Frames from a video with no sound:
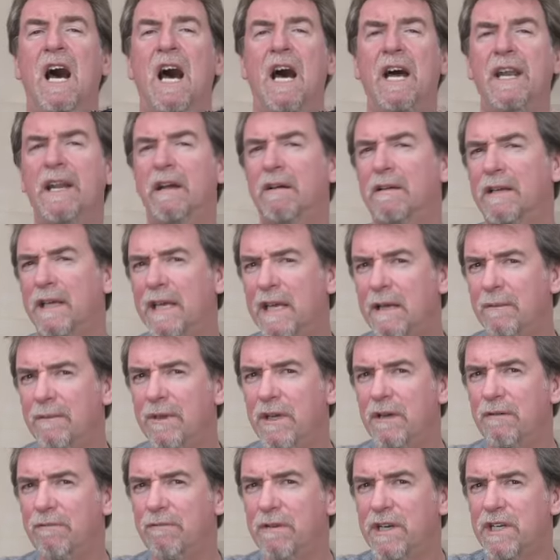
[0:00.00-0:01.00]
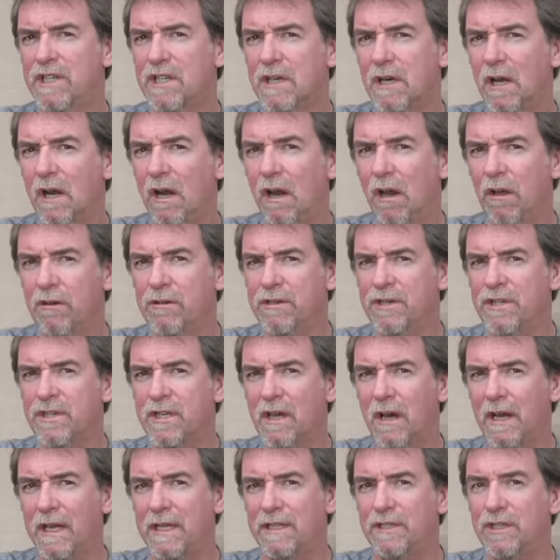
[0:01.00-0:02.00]
And I'll keep the original
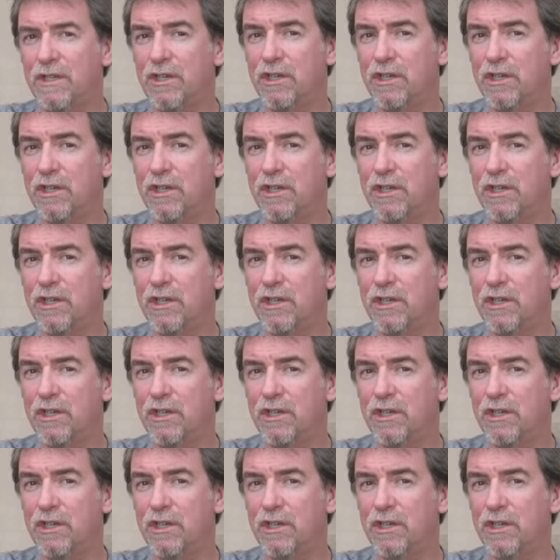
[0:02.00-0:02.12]
alongside